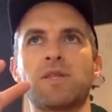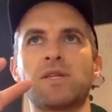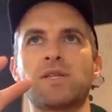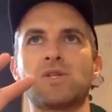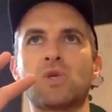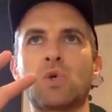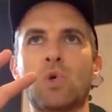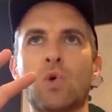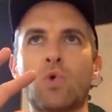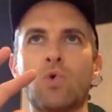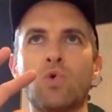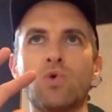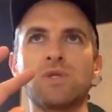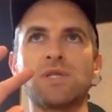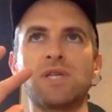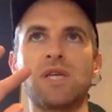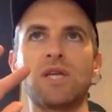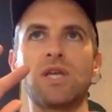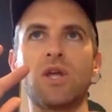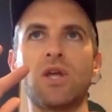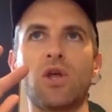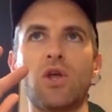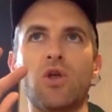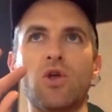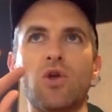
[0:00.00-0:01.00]
of the tools
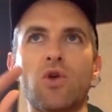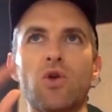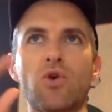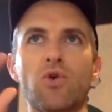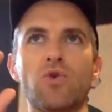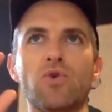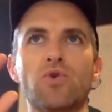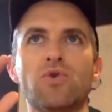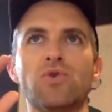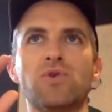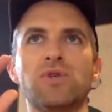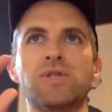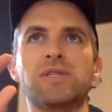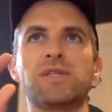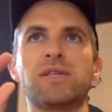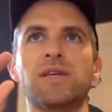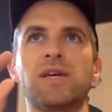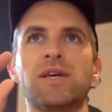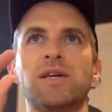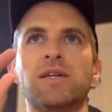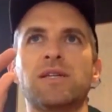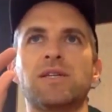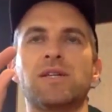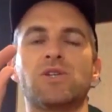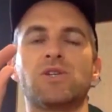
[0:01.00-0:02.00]
that you use
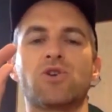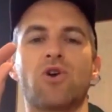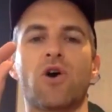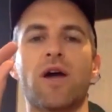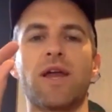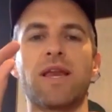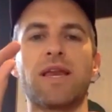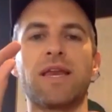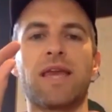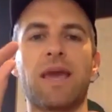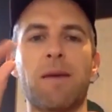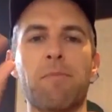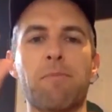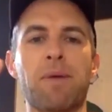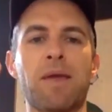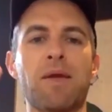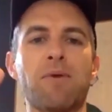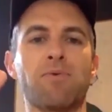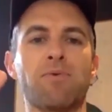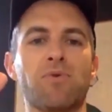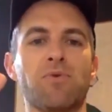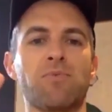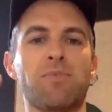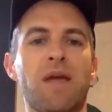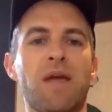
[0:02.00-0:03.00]
to try and get
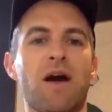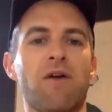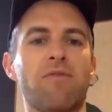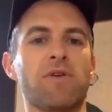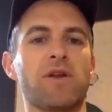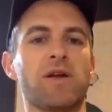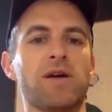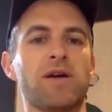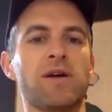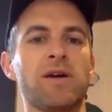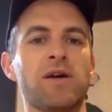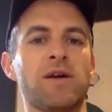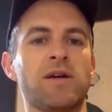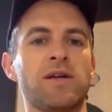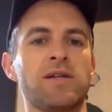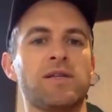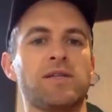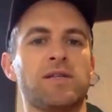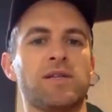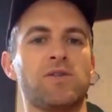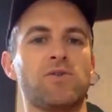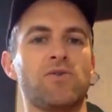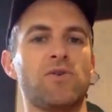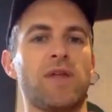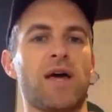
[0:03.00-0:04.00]
people to be able
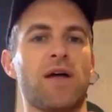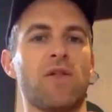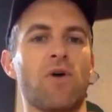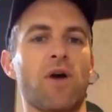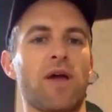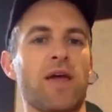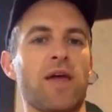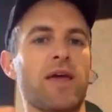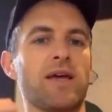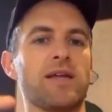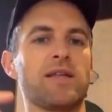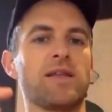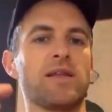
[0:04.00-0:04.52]
to do that? Like